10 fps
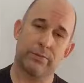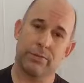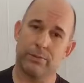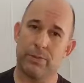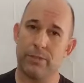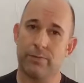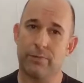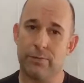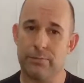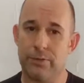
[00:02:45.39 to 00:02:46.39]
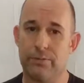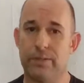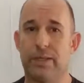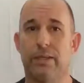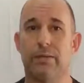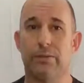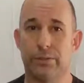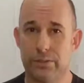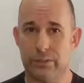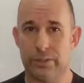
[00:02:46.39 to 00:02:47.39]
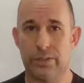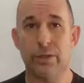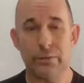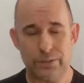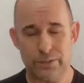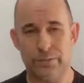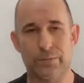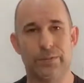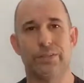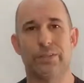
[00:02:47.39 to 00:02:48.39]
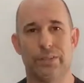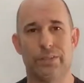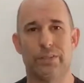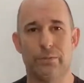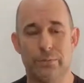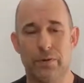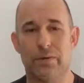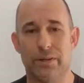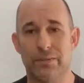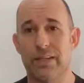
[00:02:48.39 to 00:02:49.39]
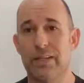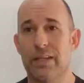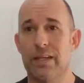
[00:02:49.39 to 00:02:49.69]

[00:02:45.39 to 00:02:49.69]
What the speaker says: some of them from to the Kyosho jitsu part of it.